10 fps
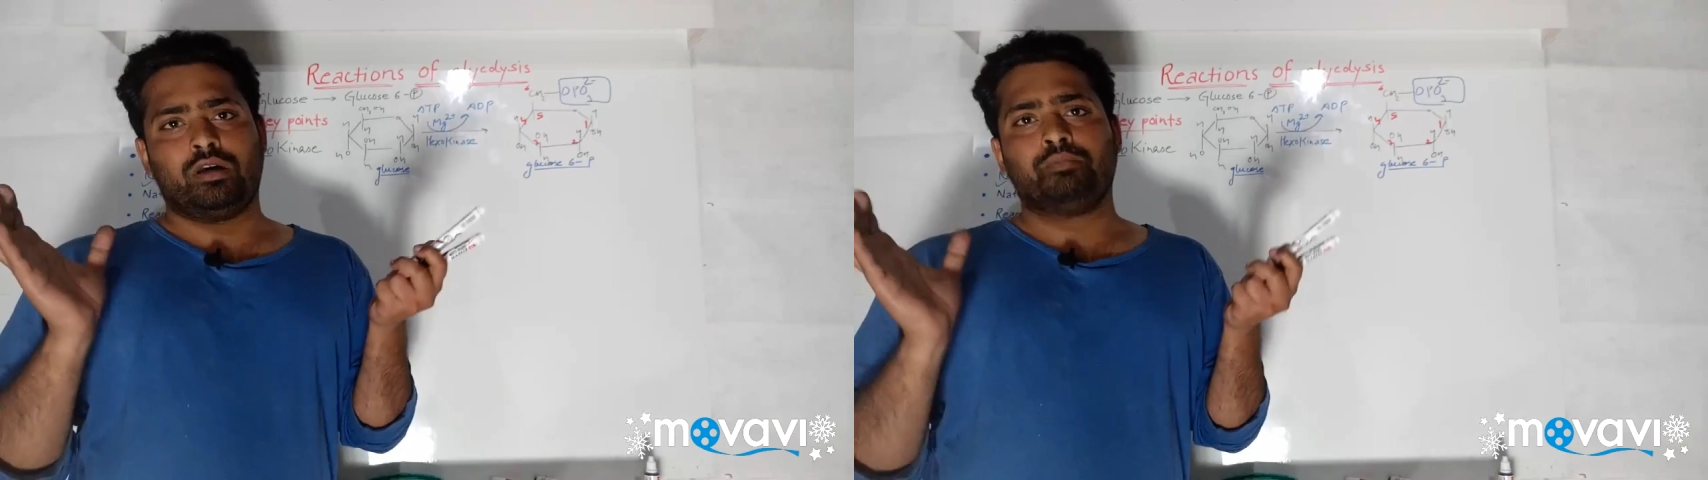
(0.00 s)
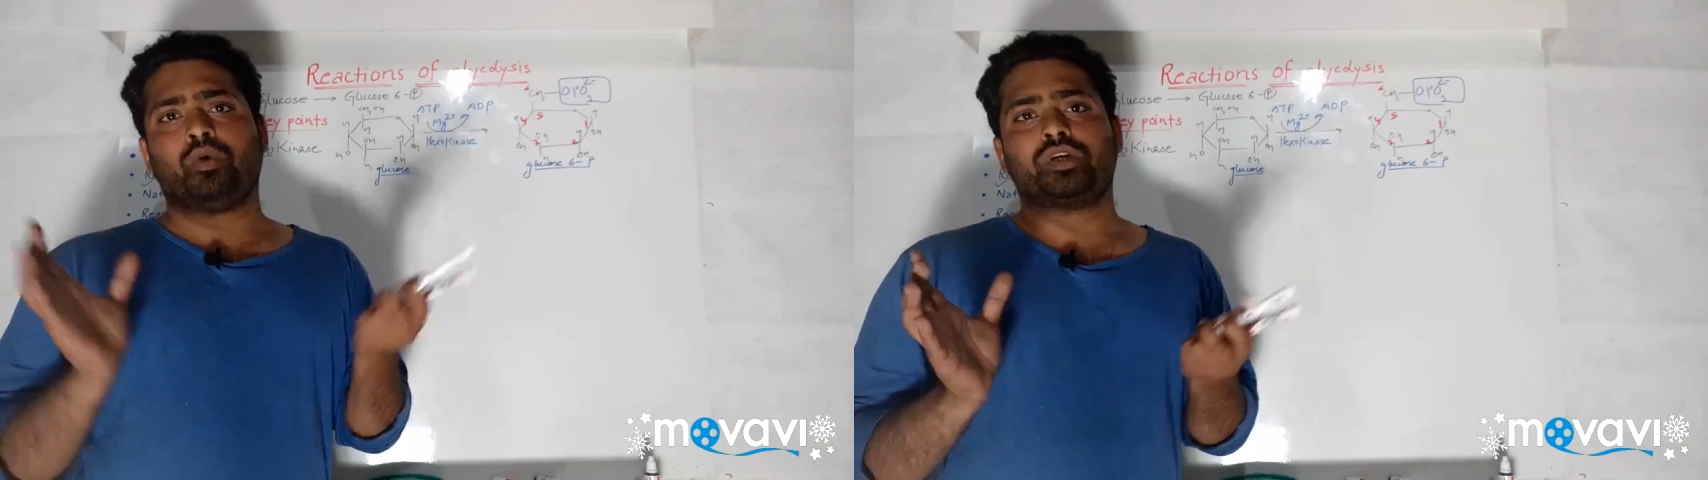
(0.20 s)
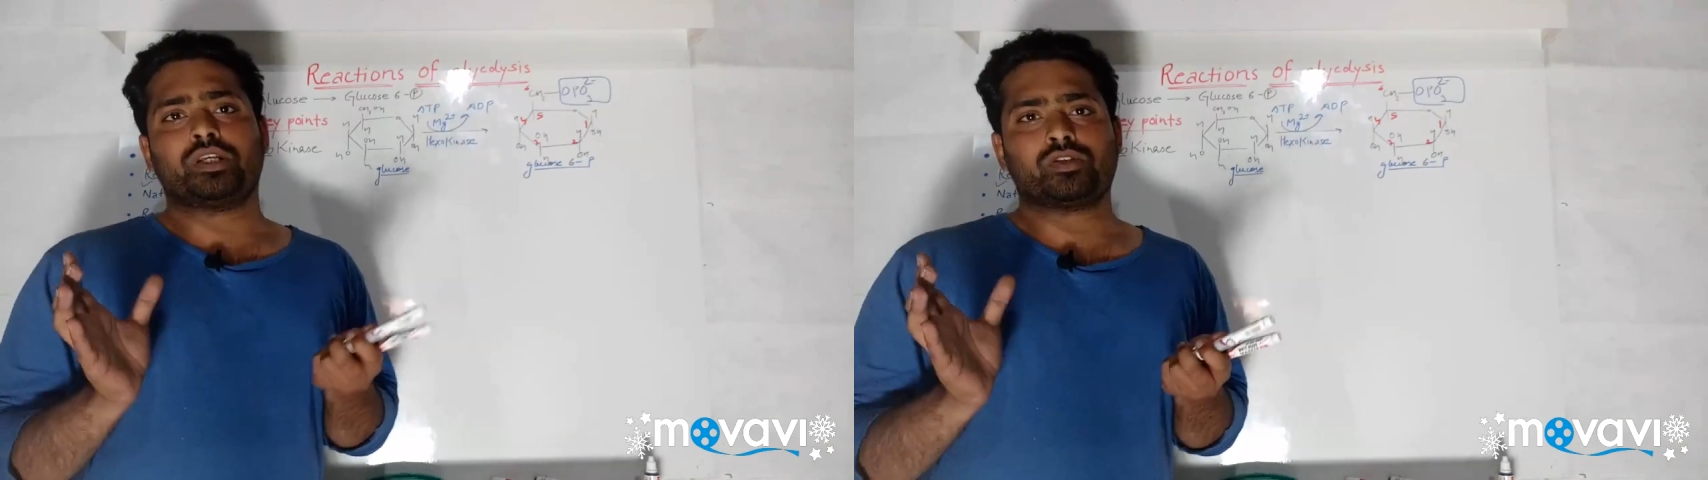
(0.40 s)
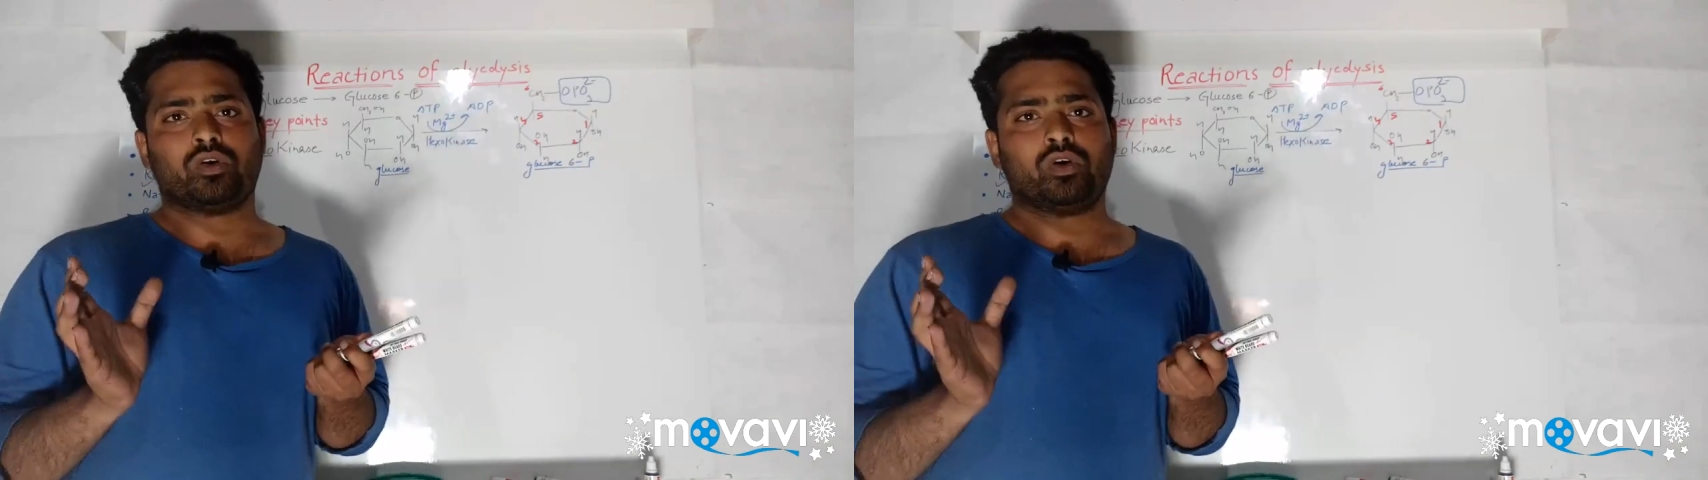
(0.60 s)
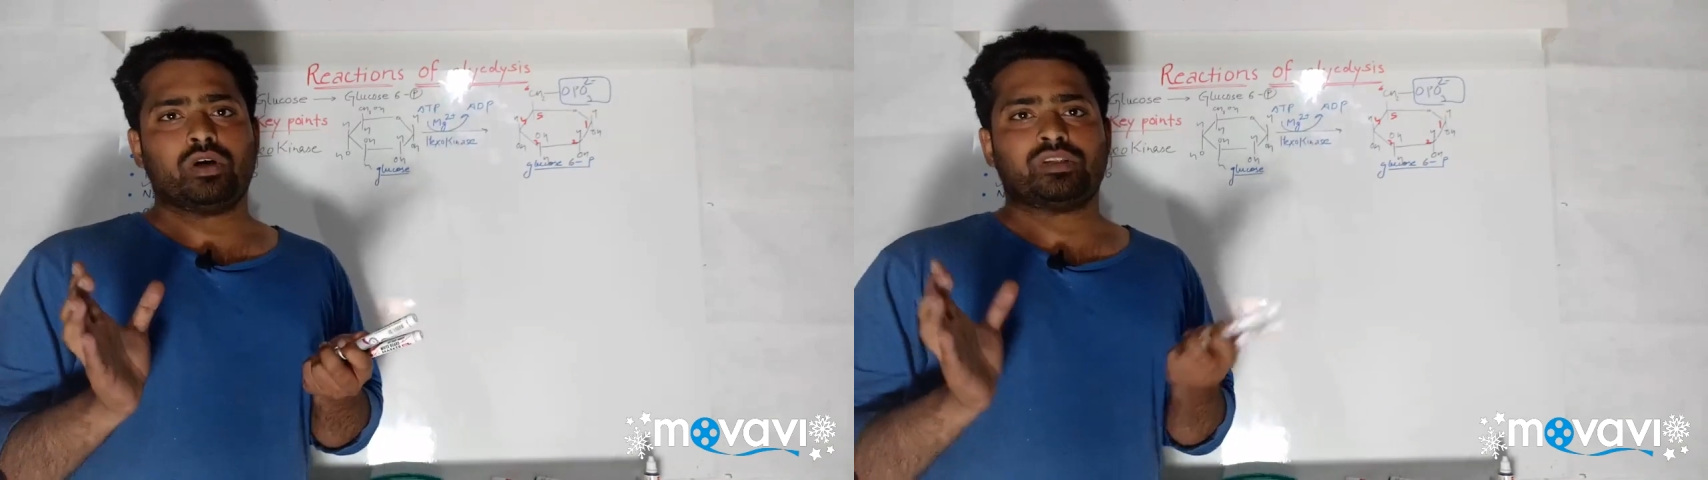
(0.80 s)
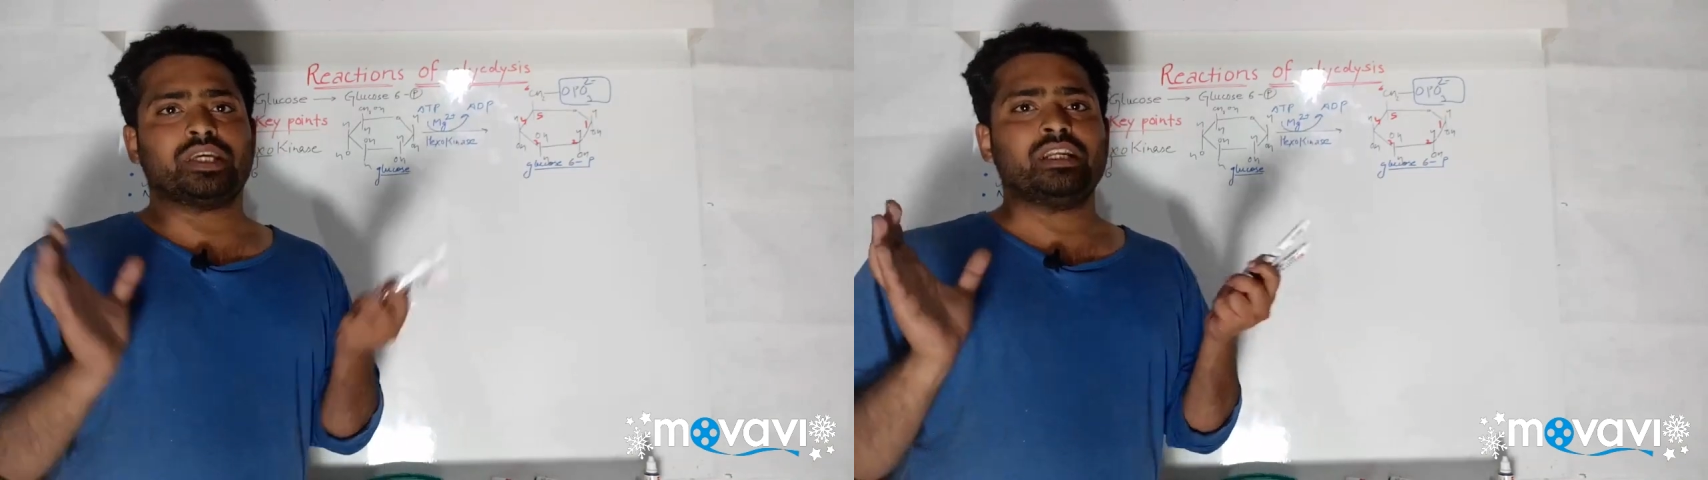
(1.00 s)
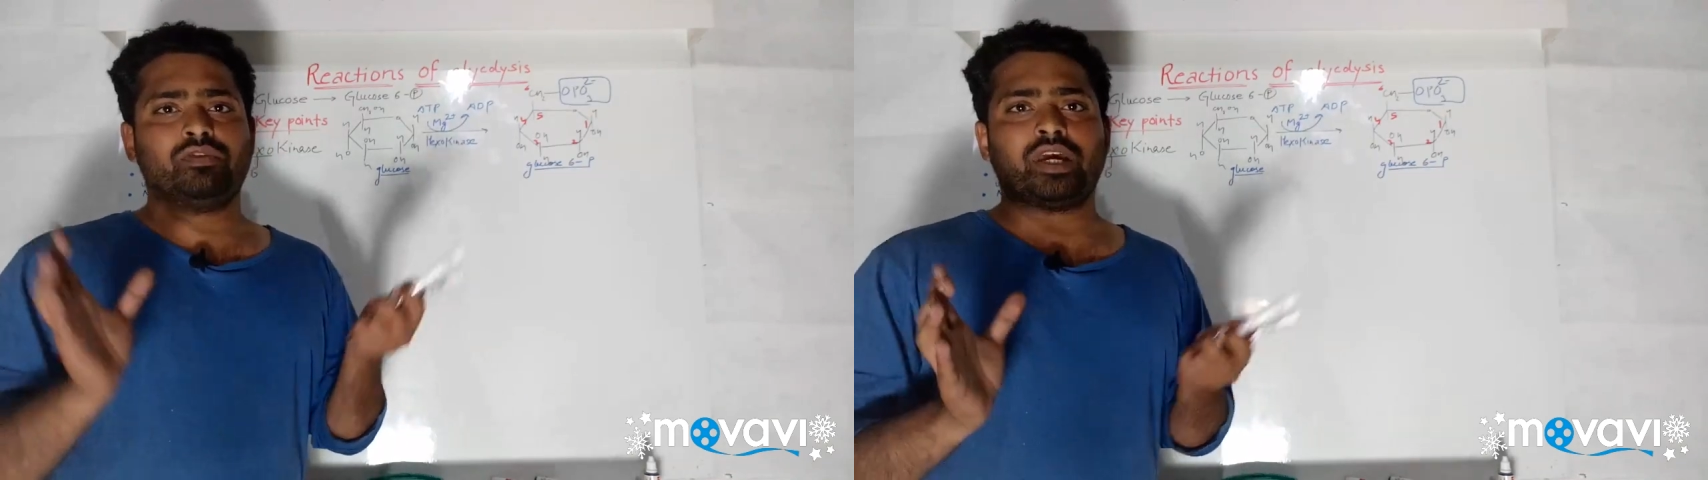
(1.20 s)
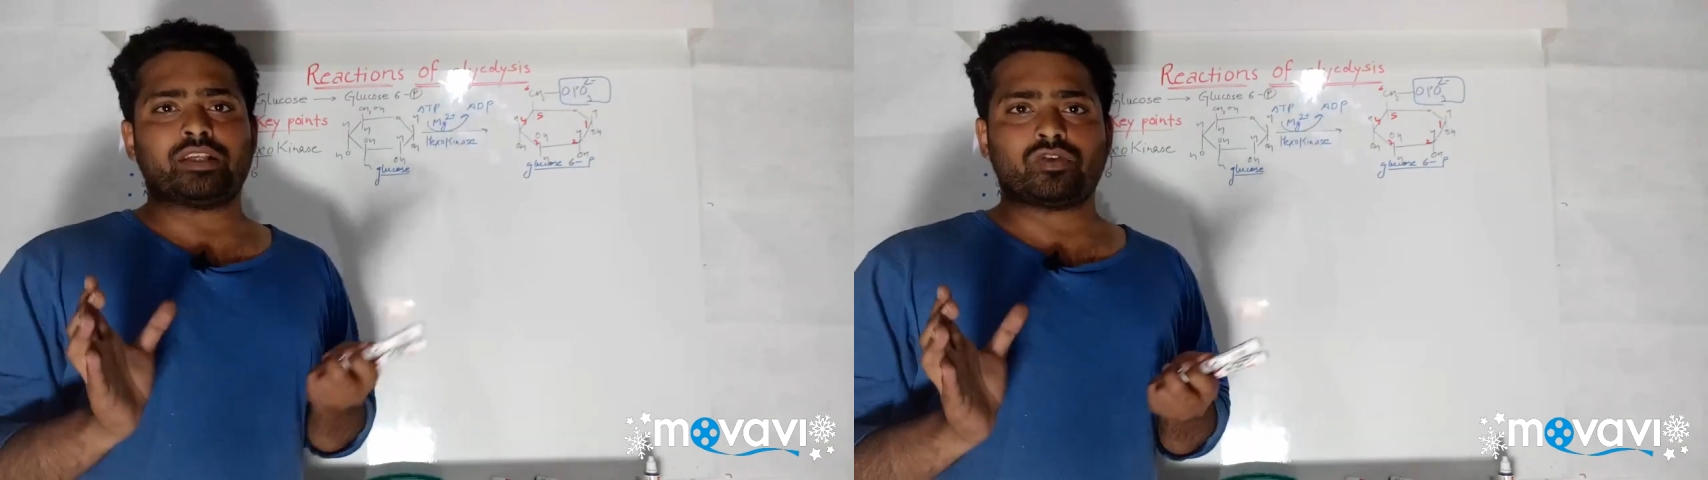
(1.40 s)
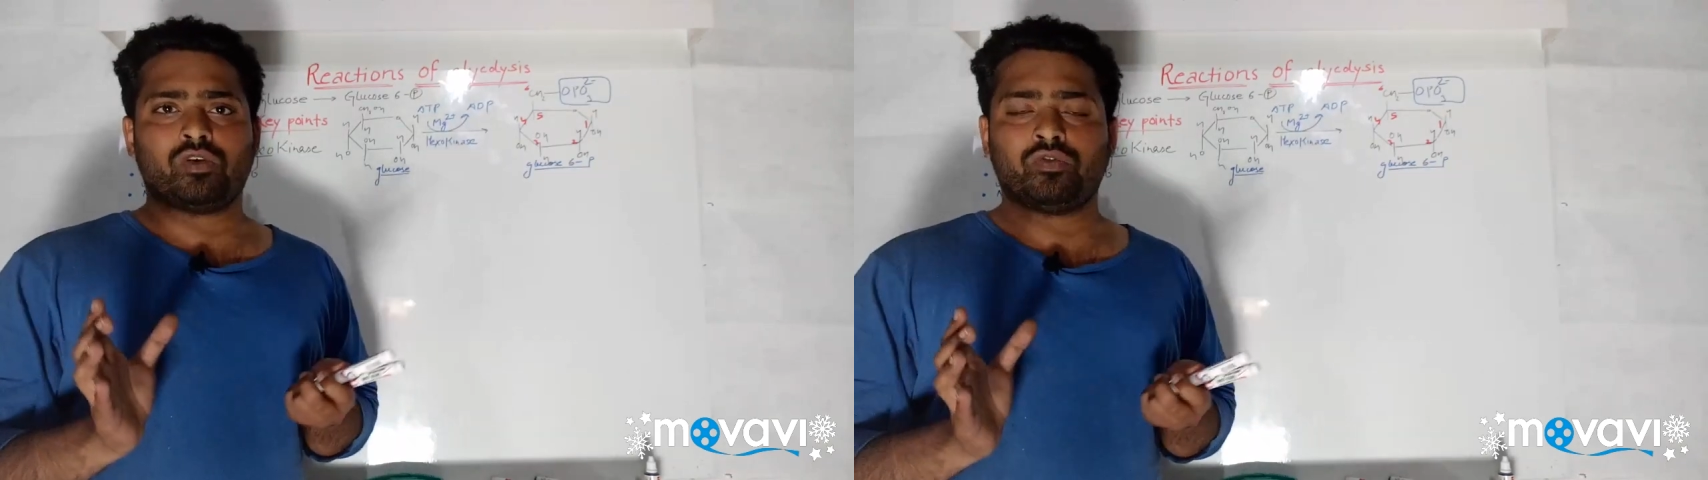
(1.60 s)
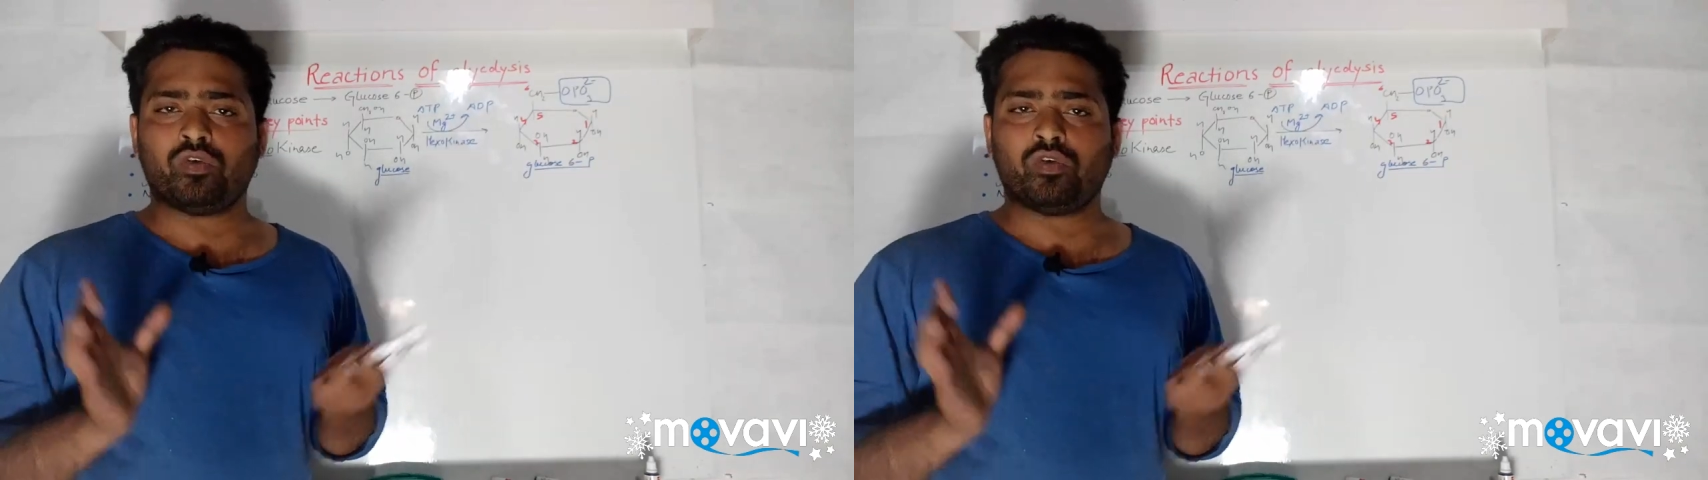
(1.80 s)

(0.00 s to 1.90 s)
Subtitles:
importance or significance of